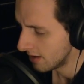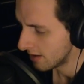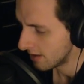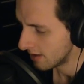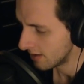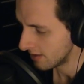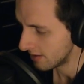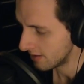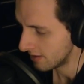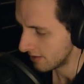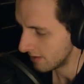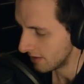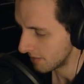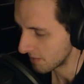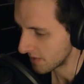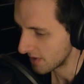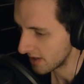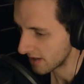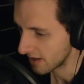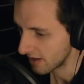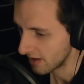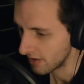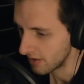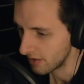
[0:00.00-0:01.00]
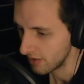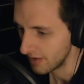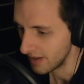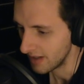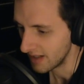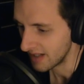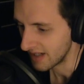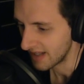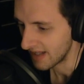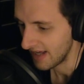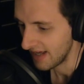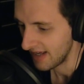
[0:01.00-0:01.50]
I'm going to go
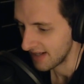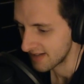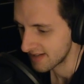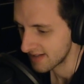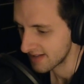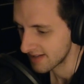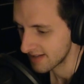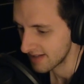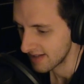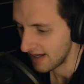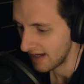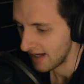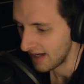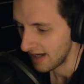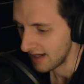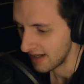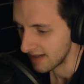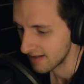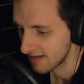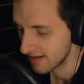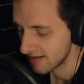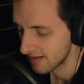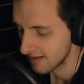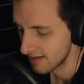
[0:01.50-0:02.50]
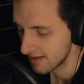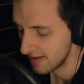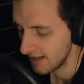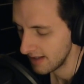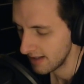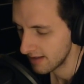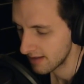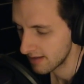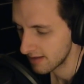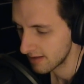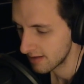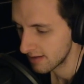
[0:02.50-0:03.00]
and guess at
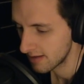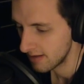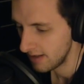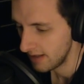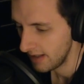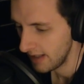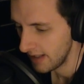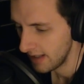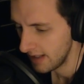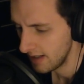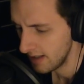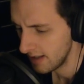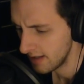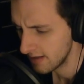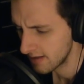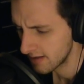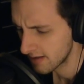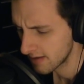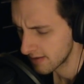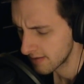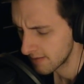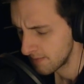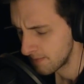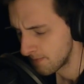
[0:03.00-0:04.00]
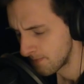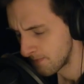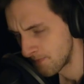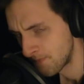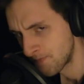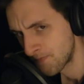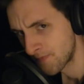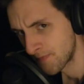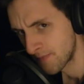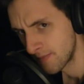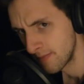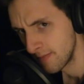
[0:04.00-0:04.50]
6 years,
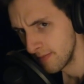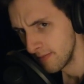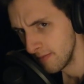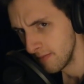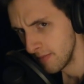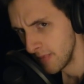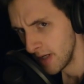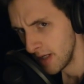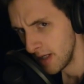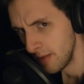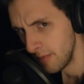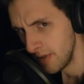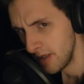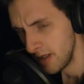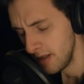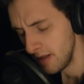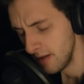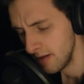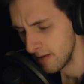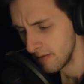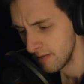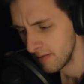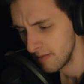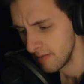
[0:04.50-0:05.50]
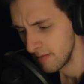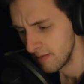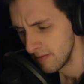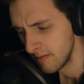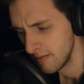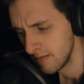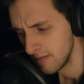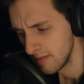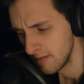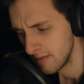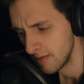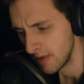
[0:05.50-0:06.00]
maybe?
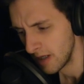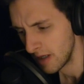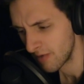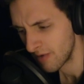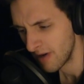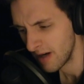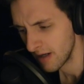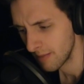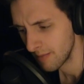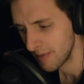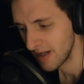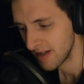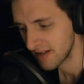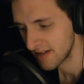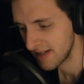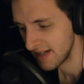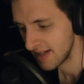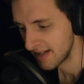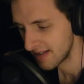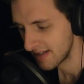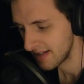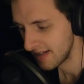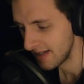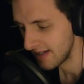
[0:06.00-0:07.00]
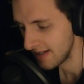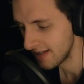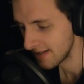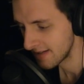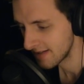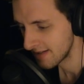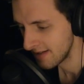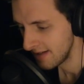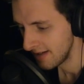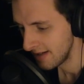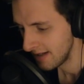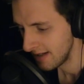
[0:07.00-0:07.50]
Around about 6
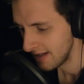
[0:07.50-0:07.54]
years.